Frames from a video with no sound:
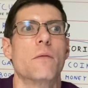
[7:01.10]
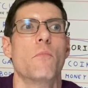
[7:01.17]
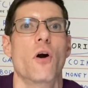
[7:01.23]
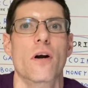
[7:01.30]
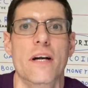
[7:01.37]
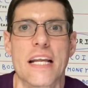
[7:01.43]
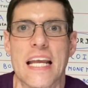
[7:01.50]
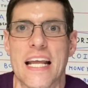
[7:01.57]
the
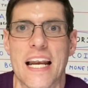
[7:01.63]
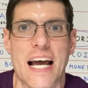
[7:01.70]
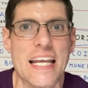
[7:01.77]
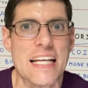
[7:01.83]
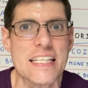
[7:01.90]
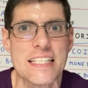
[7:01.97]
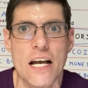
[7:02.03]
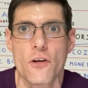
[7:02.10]
market. And I
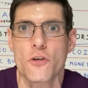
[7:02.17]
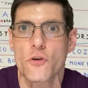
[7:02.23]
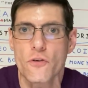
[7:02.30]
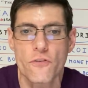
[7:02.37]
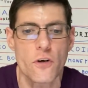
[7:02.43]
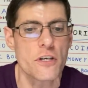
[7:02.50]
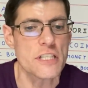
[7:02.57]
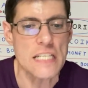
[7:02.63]
can tell you
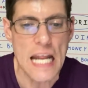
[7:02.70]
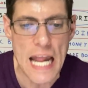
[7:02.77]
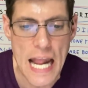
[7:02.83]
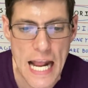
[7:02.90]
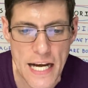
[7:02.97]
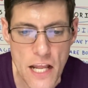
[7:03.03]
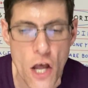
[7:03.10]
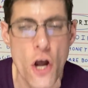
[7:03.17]

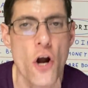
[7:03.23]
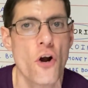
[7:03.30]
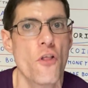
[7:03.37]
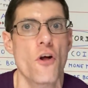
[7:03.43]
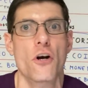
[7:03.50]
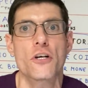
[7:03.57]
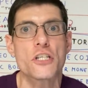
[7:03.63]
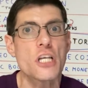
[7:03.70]
firsthand,
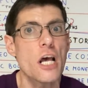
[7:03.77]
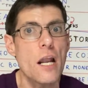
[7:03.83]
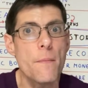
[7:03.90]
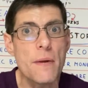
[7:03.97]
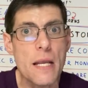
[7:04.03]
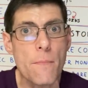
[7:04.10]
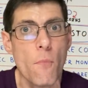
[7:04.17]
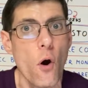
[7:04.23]
there's going to
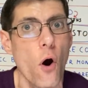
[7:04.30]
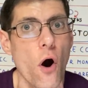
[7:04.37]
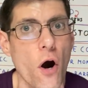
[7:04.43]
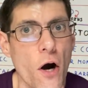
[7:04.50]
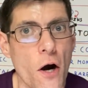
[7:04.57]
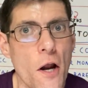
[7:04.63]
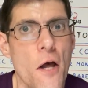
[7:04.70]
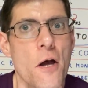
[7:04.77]
be
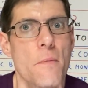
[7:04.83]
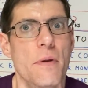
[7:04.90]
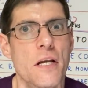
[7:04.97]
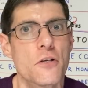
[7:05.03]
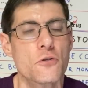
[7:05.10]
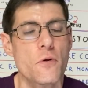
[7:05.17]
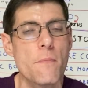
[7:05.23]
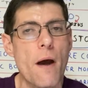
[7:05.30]
more
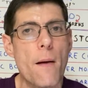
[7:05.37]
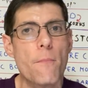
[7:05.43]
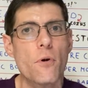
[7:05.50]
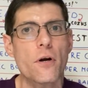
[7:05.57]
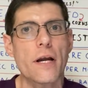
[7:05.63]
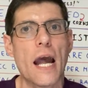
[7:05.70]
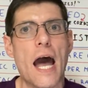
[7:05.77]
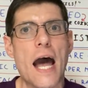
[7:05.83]
because
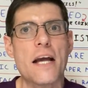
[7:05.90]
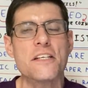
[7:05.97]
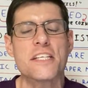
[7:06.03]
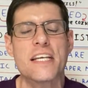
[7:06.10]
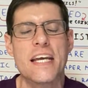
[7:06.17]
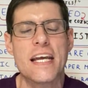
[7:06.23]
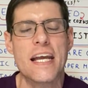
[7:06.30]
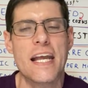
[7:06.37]
remember,
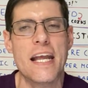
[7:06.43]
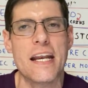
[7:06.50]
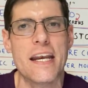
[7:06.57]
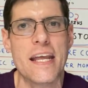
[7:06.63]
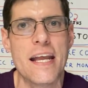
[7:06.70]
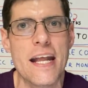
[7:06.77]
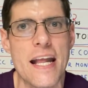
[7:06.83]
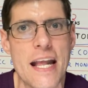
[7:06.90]
guys, hint,
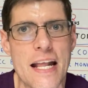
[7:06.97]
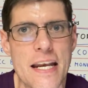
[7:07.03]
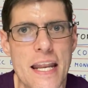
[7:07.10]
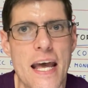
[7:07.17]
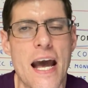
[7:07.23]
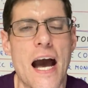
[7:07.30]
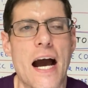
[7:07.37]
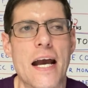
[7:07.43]
hint,
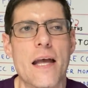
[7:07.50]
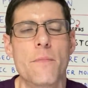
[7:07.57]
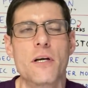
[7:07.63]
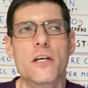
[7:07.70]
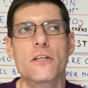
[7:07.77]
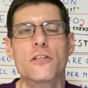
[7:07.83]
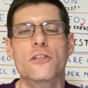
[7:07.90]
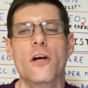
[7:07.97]
I am a
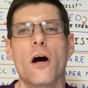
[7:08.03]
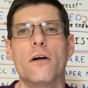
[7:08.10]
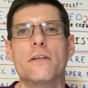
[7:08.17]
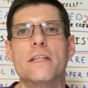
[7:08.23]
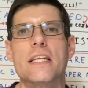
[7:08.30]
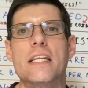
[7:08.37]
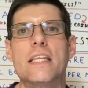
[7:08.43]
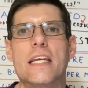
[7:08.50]

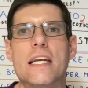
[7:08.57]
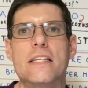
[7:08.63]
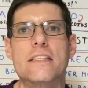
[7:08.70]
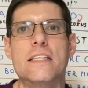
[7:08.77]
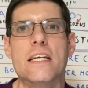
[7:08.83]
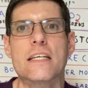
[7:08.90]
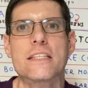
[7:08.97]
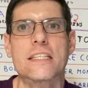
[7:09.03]
consultant in the
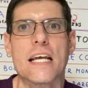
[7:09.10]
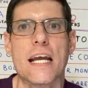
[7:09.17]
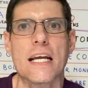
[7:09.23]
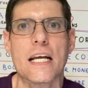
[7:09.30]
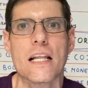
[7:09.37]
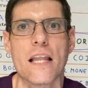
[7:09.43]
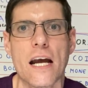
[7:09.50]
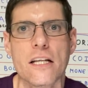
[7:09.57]
antiques
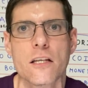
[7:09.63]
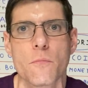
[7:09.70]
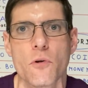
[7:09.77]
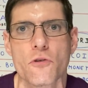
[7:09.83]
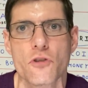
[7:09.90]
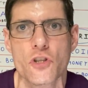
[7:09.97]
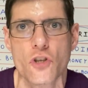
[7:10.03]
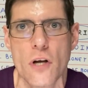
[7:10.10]
and
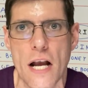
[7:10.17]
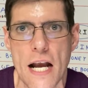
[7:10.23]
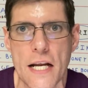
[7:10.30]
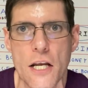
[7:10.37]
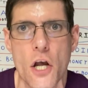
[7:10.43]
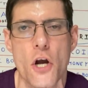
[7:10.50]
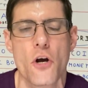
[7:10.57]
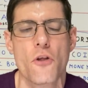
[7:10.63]
collectibles
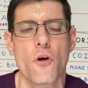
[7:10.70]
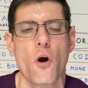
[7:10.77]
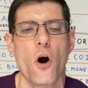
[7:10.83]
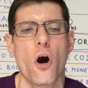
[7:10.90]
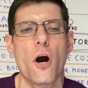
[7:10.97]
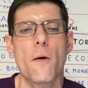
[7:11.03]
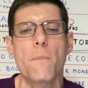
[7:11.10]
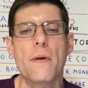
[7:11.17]
trade. There
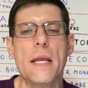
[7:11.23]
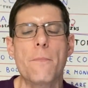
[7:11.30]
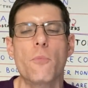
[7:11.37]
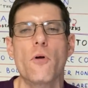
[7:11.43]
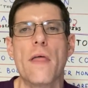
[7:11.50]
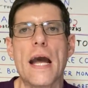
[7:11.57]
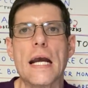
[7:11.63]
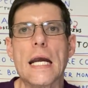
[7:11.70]
are
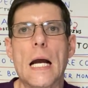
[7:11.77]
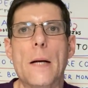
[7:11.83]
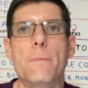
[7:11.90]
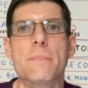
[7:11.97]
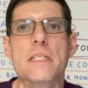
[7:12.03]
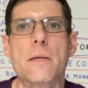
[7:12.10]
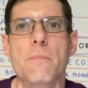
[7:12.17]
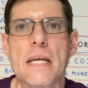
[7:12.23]
people that
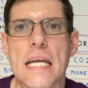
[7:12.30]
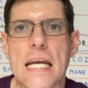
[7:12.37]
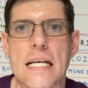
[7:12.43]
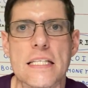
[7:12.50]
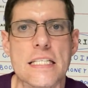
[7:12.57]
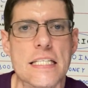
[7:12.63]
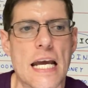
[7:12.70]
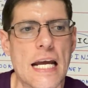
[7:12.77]
come to me
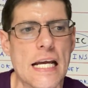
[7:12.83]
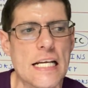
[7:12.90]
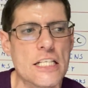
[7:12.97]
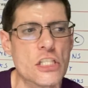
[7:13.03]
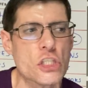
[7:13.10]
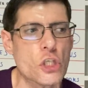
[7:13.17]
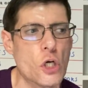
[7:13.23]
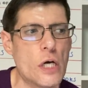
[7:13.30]
and say, hey,
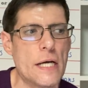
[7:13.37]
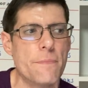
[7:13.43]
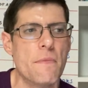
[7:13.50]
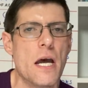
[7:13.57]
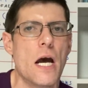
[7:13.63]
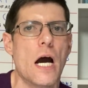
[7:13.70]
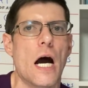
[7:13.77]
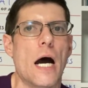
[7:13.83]
Sean,
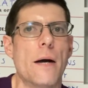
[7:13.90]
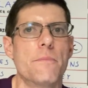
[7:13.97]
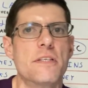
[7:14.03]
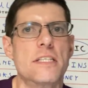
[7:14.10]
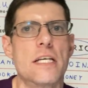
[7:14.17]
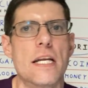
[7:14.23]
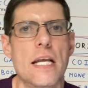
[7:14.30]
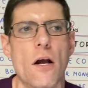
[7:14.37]
I'm
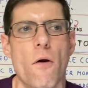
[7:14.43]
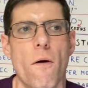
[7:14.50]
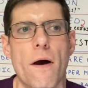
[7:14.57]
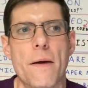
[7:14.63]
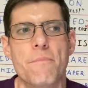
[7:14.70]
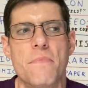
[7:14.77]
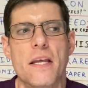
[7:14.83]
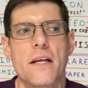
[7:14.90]
sitting
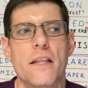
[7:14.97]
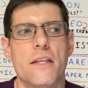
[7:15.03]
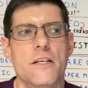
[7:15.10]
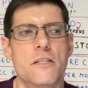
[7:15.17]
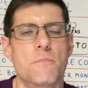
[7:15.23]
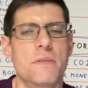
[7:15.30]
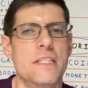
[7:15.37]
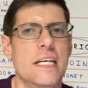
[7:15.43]
on
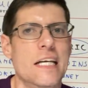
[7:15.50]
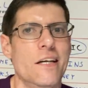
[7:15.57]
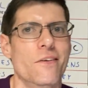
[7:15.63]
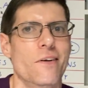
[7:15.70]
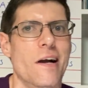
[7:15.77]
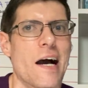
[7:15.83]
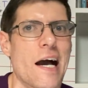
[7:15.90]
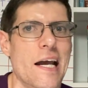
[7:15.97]
this
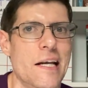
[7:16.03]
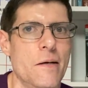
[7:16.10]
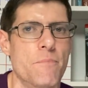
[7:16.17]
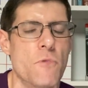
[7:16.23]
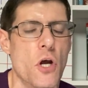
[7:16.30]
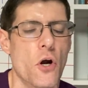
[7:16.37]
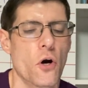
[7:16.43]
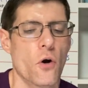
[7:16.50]
particular
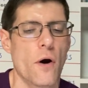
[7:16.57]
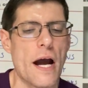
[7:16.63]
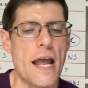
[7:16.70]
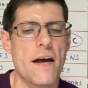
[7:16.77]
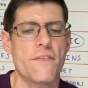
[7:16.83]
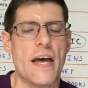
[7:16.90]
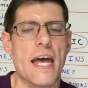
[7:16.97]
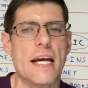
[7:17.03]
item, or I
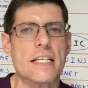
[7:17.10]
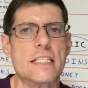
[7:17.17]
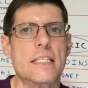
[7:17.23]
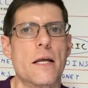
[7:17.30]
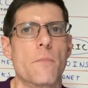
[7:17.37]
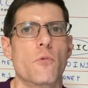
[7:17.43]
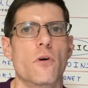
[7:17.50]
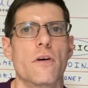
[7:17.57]
have X
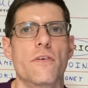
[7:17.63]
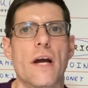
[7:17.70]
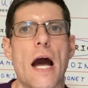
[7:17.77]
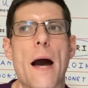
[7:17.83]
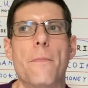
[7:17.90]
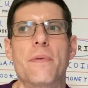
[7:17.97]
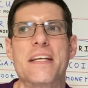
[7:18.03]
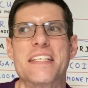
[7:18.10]
number of
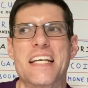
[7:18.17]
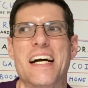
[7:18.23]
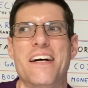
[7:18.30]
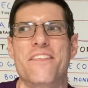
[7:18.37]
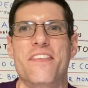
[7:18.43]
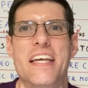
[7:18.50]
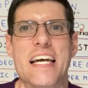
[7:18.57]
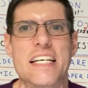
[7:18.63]
copies
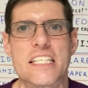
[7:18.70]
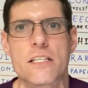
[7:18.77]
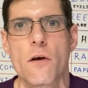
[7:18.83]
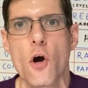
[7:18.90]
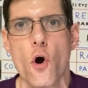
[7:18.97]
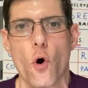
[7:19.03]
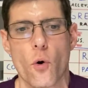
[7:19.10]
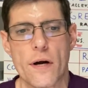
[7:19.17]
of this,
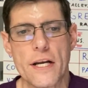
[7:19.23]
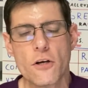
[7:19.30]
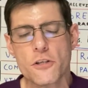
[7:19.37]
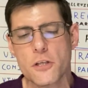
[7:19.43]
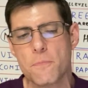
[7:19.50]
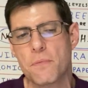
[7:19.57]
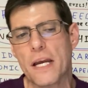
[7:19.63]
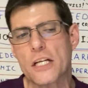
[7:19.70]
or
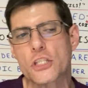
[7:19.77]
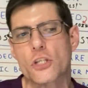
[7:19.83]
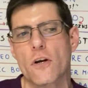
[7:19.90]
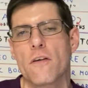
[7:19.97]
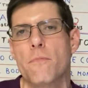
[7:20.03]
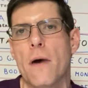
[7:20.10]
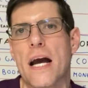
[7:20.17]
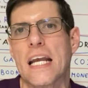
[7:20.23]
here's a picture
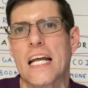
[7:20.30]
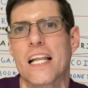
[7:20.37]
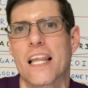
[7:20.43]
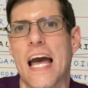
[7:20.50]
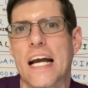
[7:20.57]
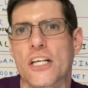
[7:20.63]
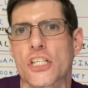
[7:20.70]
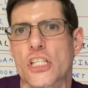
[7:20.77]
of my
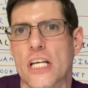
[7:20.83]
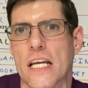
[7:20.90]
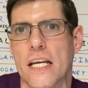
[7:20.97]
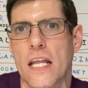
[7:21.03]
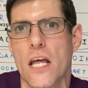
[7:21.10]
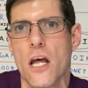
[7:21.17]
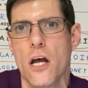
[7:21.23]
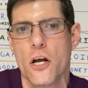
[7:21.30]

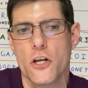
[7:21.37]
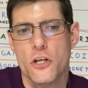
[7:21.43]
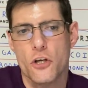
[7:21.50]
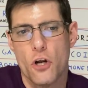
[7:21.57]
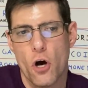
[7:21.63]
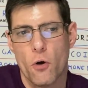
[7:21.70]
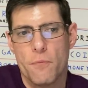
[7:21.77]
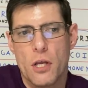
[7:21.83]
collection. You
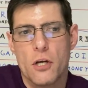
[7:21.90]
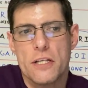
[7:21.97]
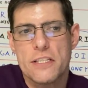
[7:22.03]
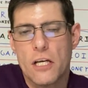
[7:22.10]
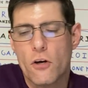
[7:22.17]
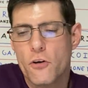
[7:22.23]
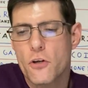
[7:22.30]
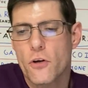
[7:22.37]
know,
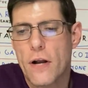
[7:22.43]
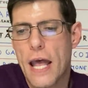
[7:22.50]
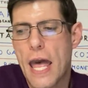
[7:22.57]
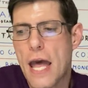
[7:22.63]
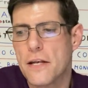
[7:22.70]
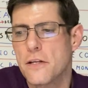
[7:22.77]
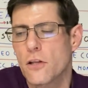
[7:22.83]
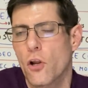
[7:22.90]
tilt your
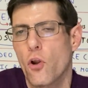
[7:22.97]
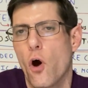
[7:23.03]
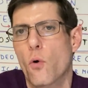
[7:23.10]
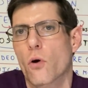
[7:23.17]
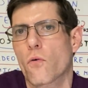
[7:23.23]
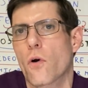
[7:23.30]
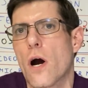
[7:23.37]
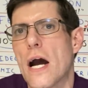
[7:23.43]
head to the
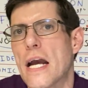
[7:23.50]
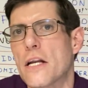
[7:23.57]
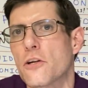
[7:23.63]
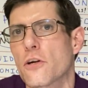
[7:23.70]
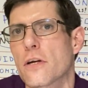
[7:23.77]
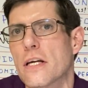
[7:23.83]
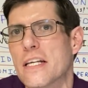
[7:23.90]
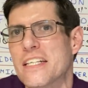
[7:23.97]
lower right, and
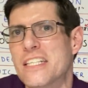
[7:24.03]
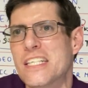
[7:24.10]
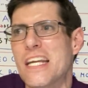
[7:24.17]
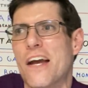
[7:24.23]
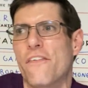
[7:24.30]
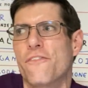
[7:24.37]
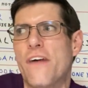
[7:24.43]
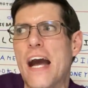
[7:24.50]
you're going to
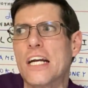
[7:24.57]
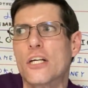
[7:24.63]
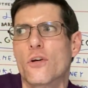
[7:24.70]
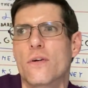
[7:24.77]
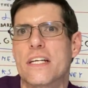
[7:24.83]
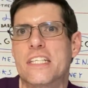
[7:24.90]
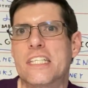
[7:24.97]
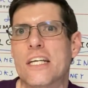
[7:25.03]
see a
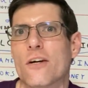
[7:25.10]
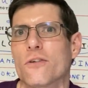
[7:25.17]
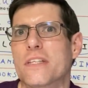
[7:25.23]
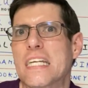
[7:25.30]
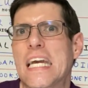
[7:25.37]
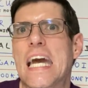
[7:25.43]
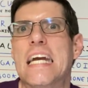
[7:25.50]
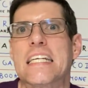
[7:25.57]
factory
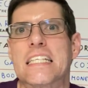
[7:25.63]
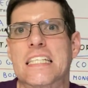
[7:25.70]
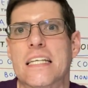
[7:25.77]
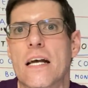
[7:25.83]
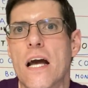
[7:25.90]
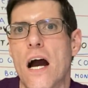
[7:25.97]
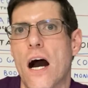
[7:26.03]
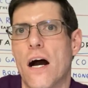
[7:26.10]
sealed
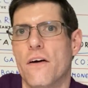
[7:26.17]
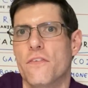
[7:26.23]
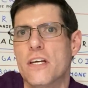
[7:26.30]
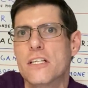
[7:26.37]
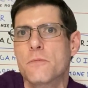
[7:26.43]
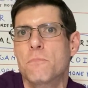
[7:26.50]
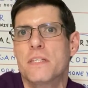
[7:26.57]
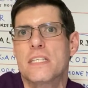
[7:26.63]
case of
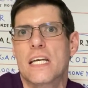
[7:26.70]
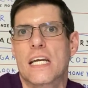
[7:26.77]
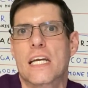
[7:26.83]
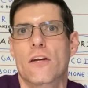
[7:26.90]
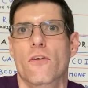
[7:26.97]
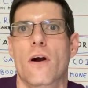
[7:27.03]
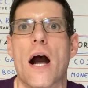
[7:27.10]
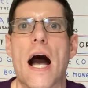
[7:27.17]
this
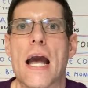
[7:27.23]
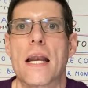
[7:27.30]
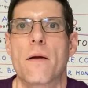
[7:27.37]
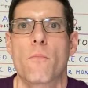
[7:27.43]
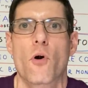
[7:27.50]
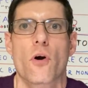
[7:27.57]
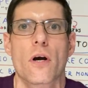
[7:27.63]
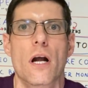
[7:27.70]
particular
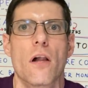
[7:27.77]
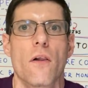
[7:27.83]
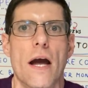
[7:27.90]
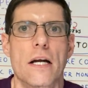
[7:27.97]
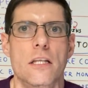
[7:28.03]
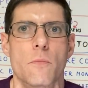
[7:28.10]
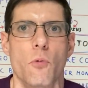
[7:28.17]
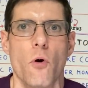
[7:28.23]
item or
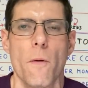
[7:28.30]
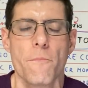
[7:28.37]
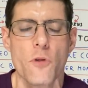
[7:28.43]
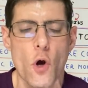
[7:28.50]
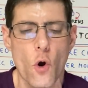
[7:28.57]
collectible.